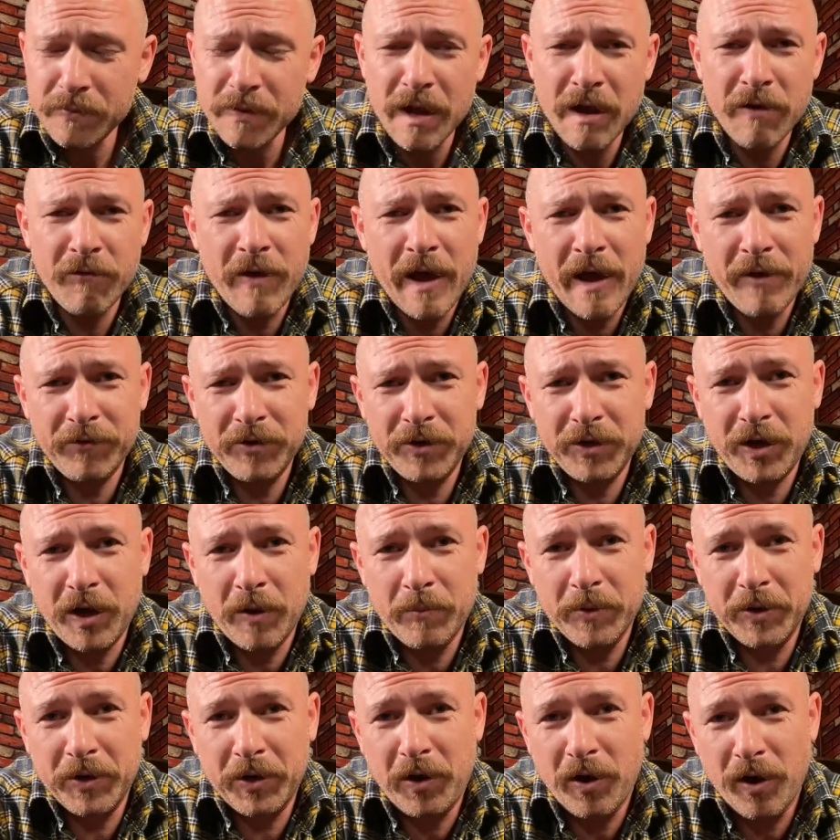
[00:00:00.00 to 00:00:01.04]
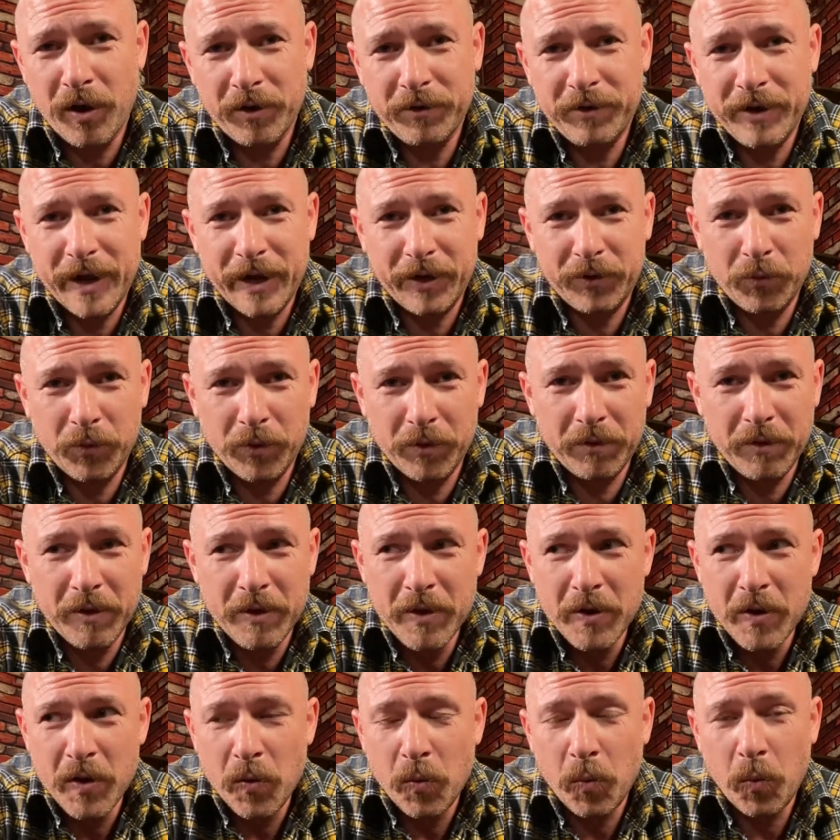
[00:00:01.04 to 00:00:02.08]
of having to come into contact with
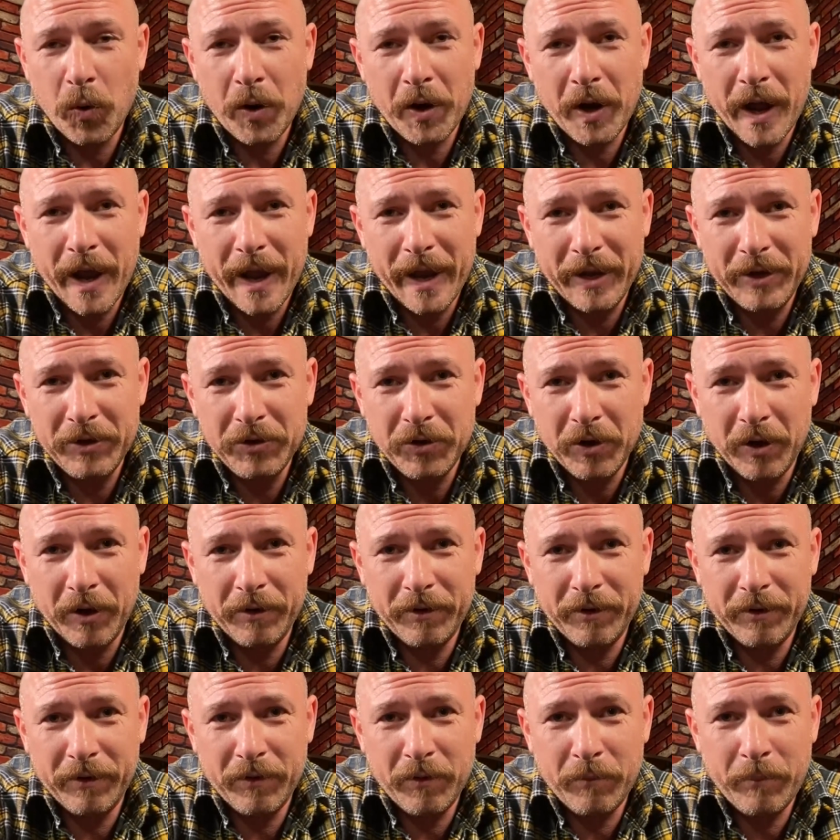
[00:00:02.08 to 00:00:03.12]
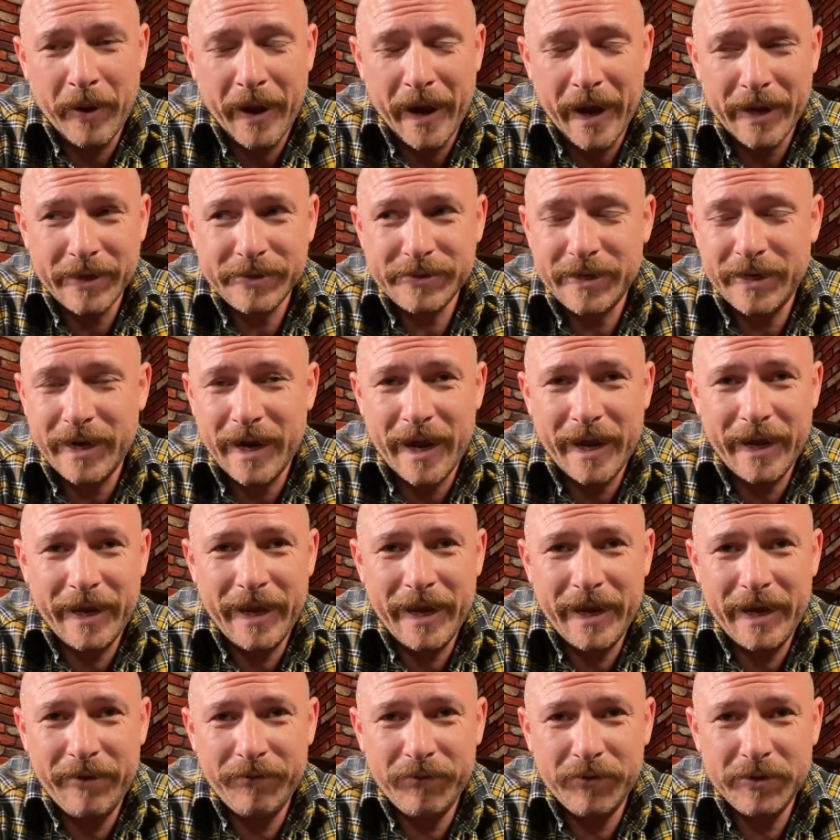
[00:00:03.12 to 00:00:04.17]
what I had done in the past. And I
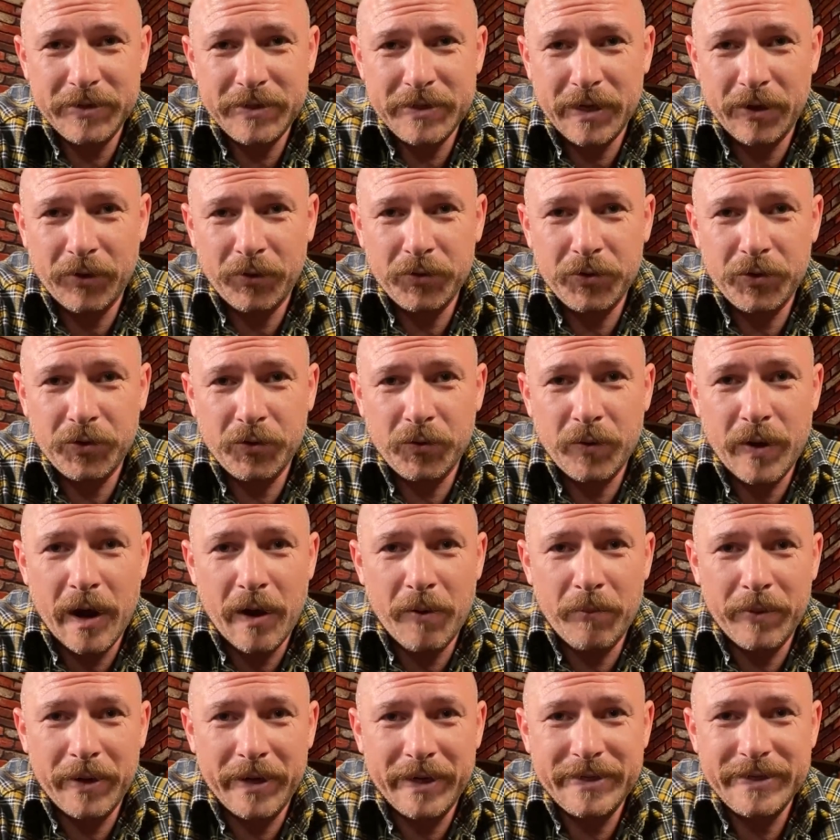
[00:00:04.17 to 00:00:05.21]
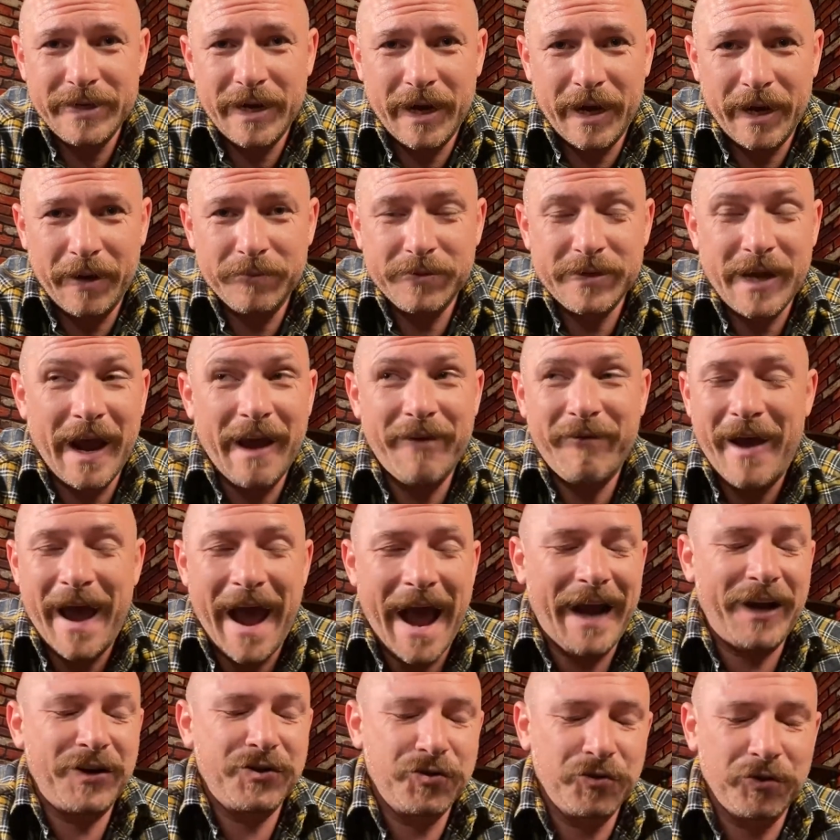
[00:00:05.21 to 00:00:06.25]
can't even tell you how many times I've
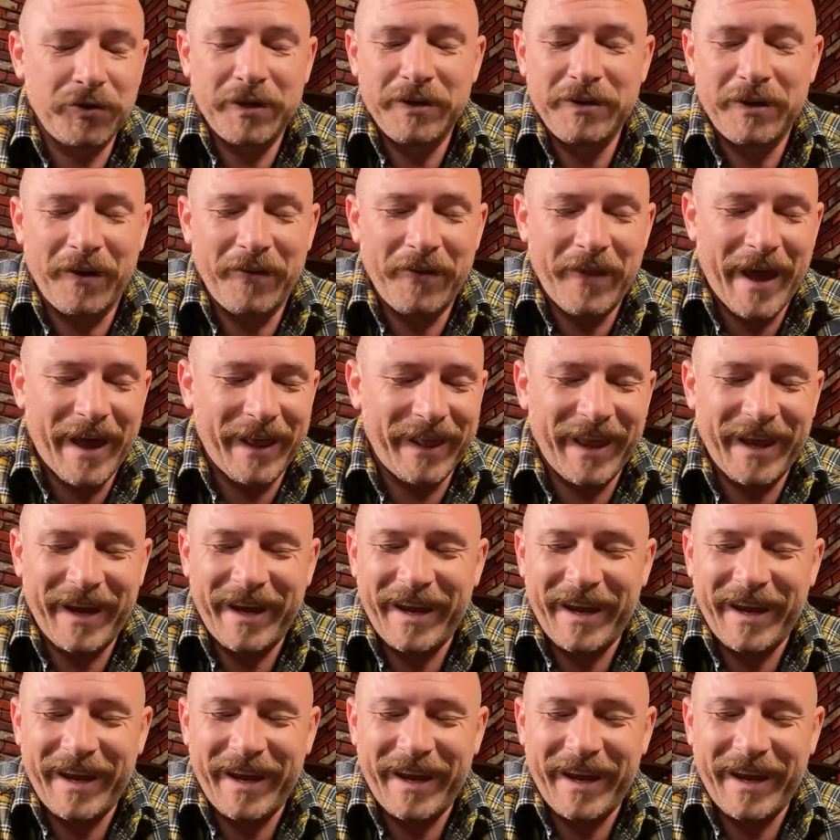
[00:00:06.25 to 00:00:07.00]
actually done that.